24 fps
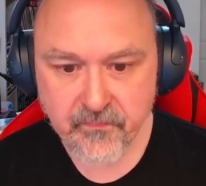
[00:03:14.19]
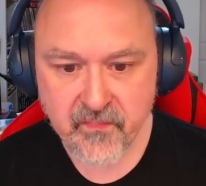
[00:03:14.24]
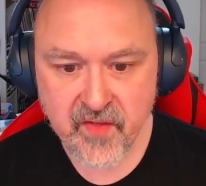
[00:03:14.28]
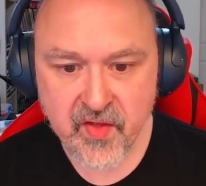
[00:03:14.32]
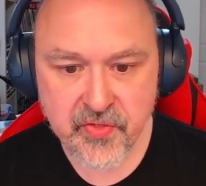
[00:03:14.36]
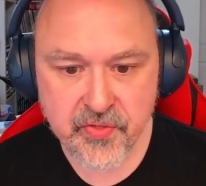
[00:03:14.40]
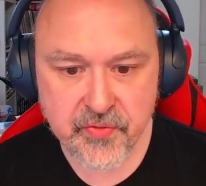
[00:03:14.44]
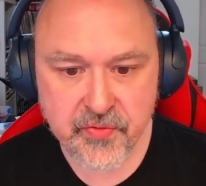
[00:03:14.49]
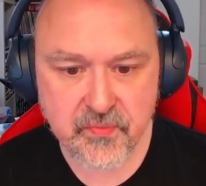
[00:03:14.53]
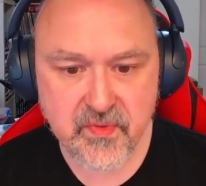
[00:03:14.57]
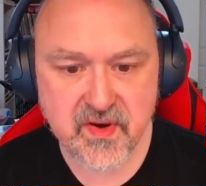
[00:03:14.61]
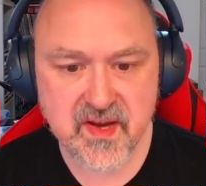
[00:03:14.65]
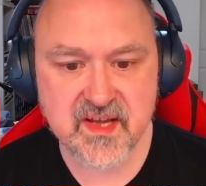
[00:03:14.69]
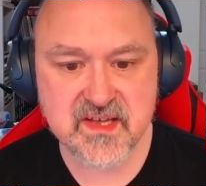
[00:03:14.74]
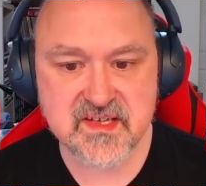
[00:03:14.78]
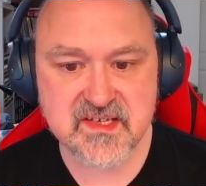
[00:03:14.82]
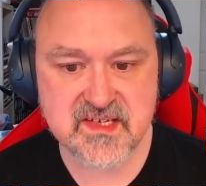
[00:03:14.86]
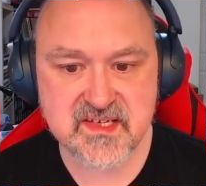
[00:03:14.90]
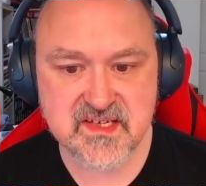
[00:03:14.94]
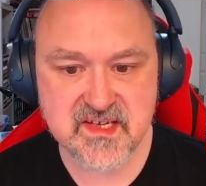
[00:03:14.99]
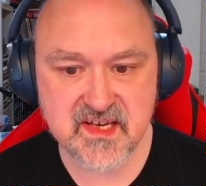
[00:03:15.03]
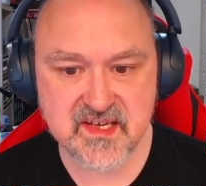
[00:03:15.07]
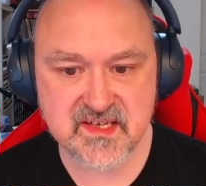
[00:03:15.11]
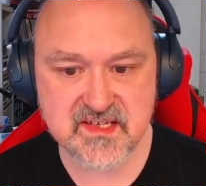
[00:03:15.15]
3 and
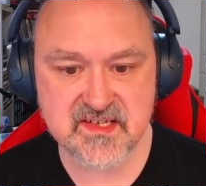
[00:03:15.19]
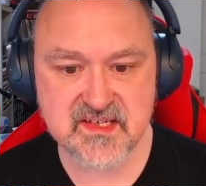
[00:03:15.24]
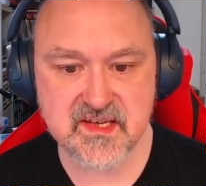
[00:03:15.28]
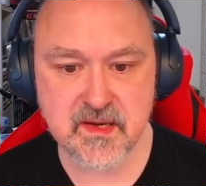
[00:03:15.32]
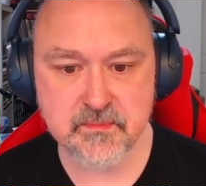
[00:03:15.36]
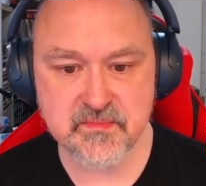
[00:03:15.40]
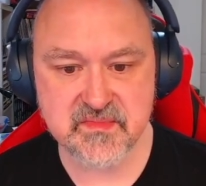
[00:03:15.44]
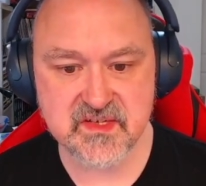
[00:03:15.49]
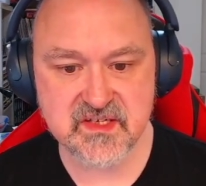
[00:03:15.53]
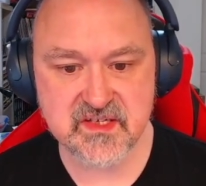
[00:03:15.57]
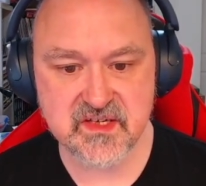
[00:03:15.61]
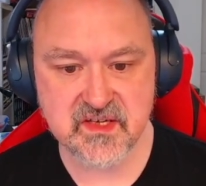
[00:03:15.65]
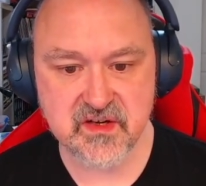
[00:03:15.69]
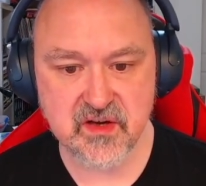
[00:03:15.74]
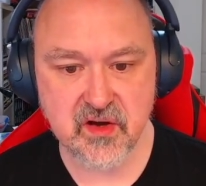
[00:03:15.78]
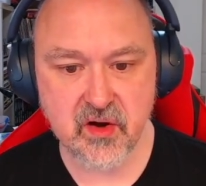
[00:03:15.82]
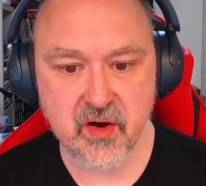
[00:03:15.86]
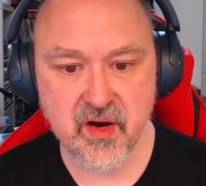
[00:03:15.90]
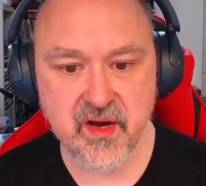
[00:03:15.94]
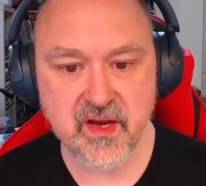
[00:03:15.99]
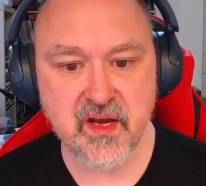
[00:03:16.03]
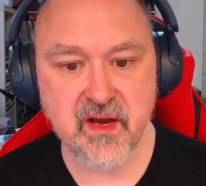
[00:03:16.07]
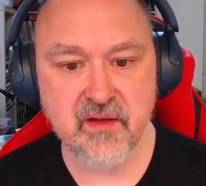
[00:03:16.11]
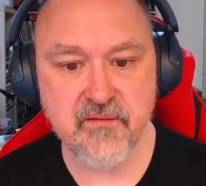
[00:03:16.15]
6 sums to
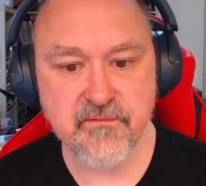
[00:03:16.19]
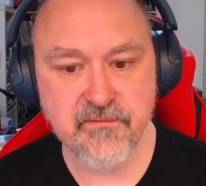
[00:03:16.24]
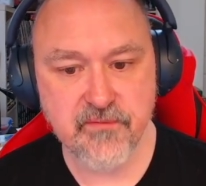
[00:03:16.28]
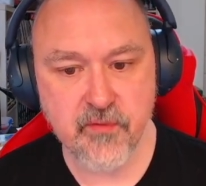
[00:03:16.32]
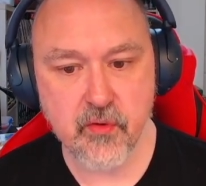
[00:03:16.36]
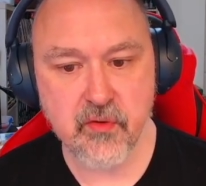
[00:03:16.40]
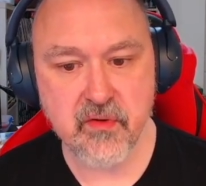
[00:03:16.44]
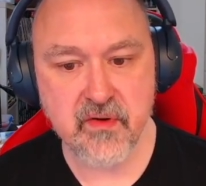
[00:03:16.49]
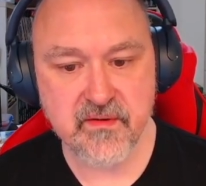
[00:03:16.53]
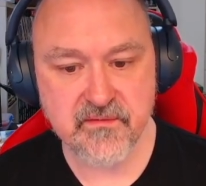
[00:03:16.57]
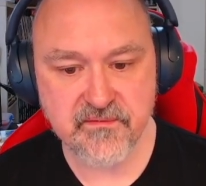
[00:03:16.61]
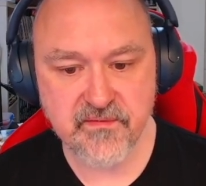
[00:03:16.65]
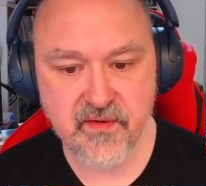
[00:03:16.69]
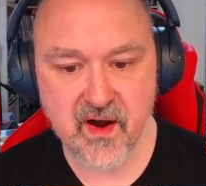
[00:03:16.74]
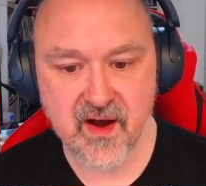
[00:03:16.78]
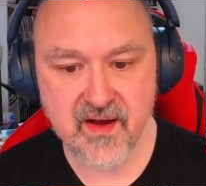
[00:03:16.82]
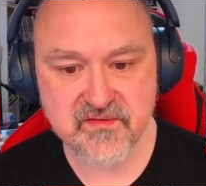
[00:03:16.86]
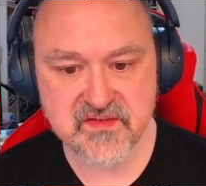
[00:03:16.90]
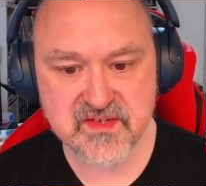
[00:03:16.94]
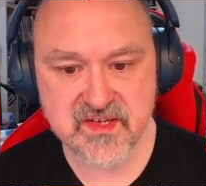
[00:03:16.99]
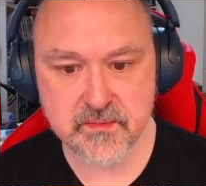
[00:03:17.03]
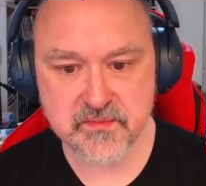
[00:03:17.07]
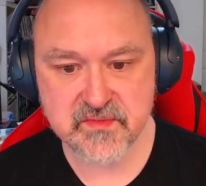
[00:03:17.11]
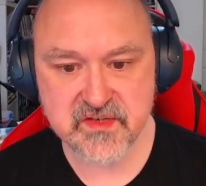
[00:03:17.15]
9, 4 and
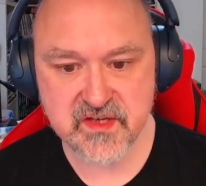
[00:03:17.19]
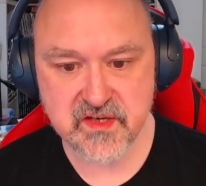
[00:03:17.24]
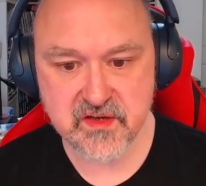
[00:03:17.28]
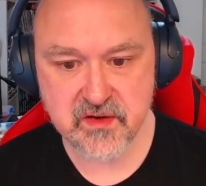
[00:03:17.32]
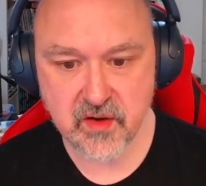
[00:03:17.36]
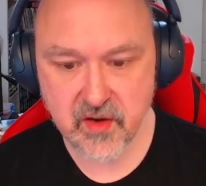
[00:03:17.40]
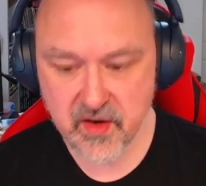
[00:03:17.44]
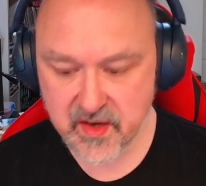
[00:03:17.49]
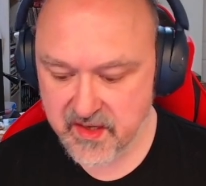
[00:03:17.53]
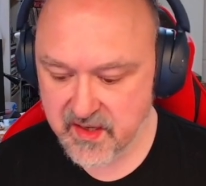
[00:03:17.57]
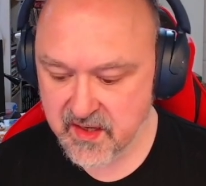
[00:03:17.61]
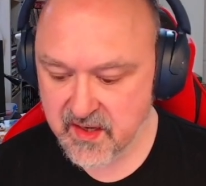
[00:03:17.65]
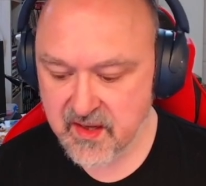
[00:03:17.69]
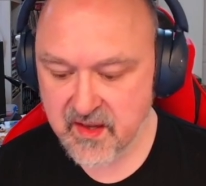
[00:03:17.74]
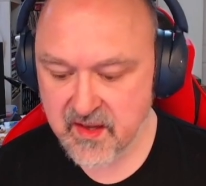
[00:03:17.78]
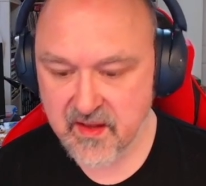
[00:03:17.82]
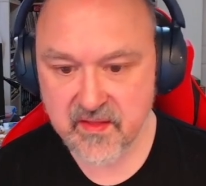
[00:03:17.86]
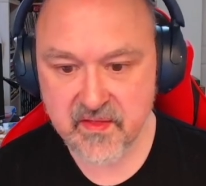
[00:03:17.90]
5 sums to 9.